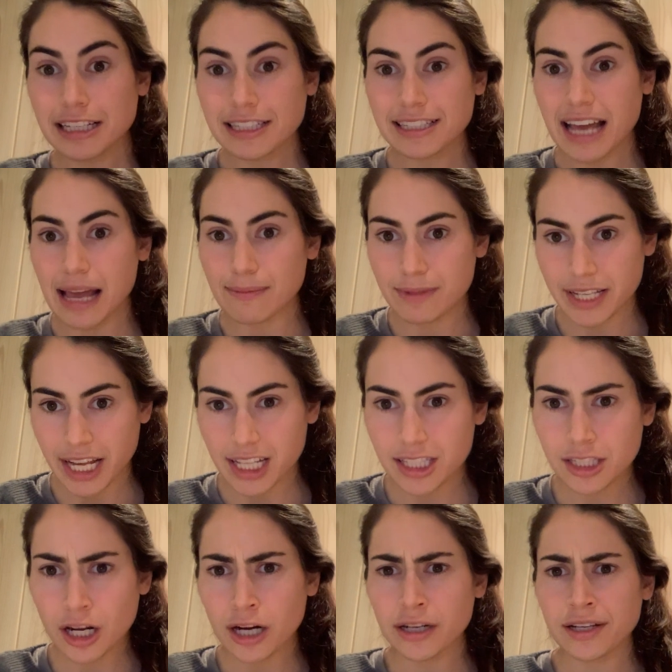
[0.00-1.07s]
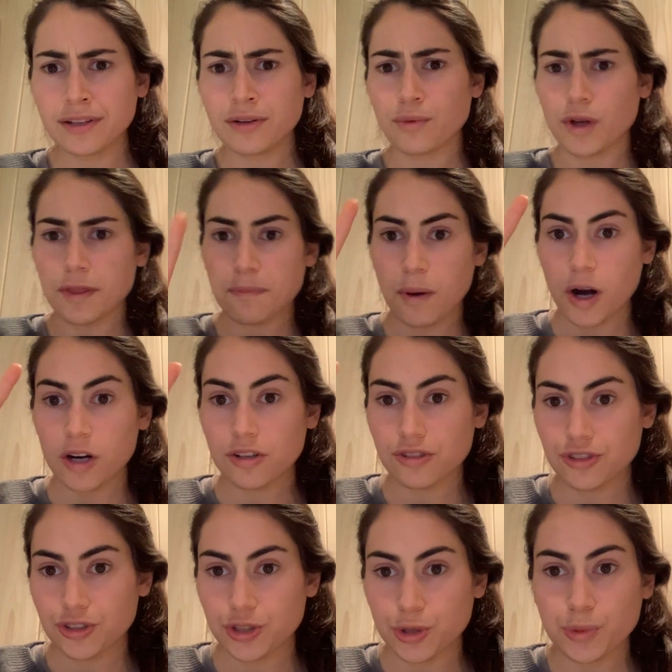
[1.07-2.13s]
Time to get started with
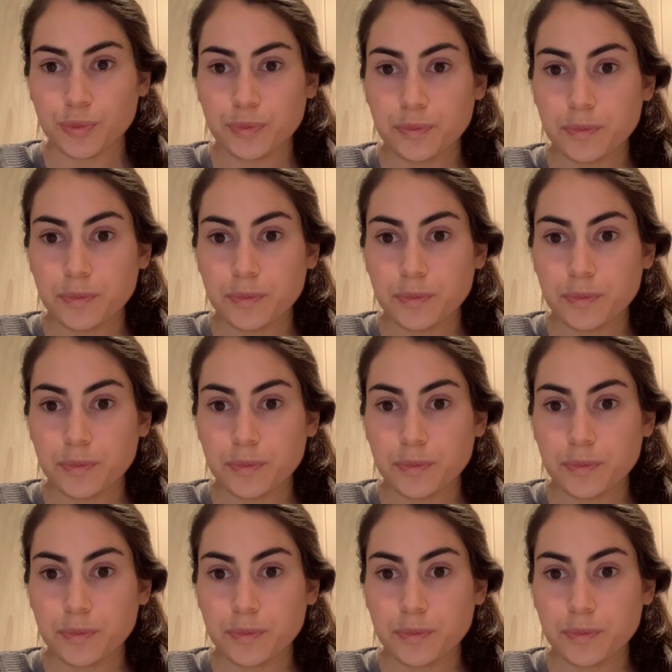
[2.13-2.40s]
part 2.